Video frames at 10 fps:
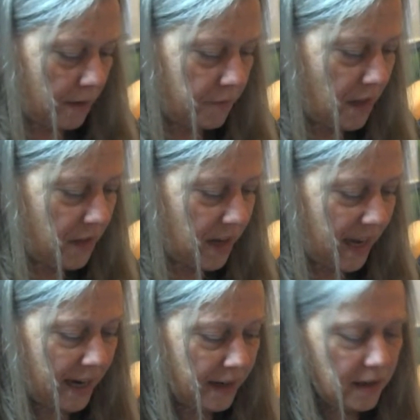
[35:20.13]
the
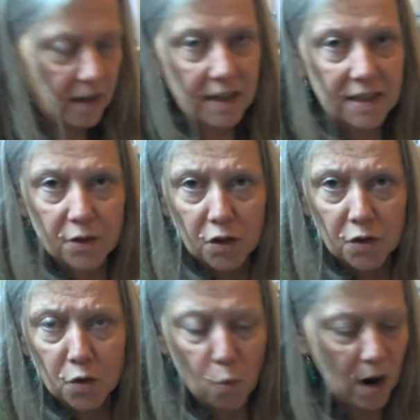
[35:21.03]
candle is
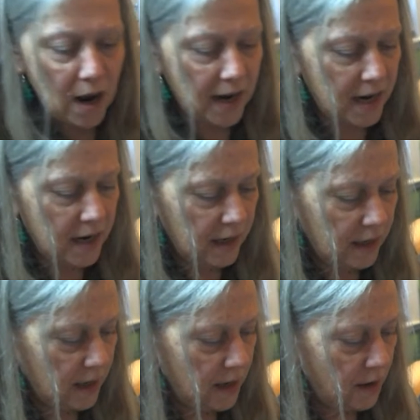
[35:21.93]
just a way
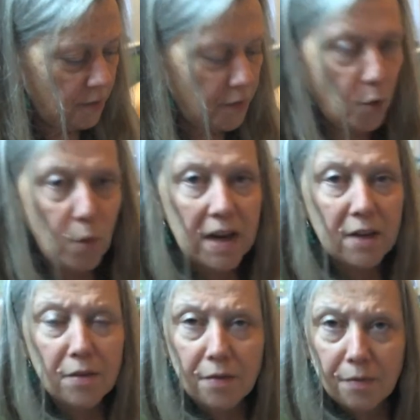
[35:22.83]
that we
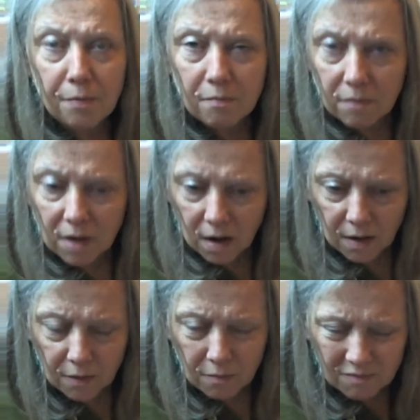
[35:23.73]
can
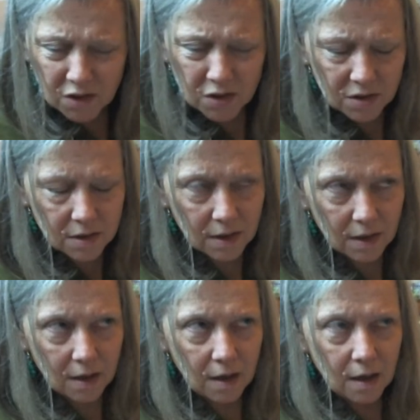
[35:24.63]
just
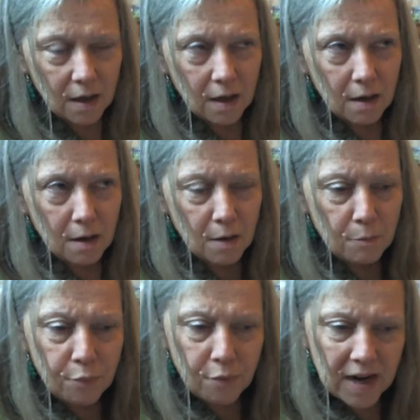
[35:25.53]

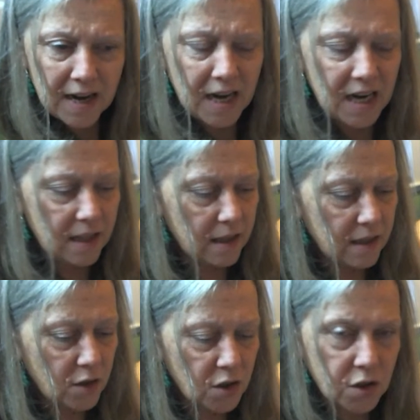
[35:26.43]
breathe,
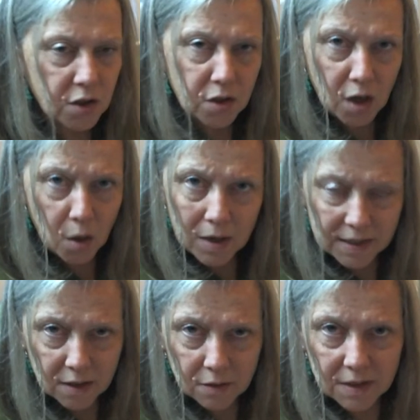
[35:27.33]
slow
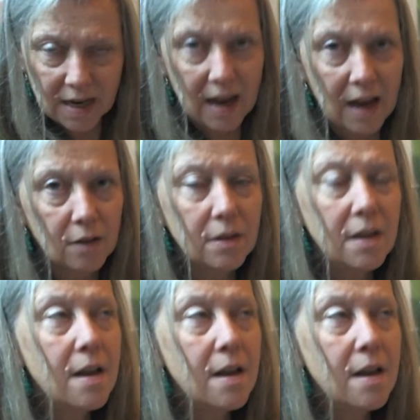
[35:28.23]
ourselves down,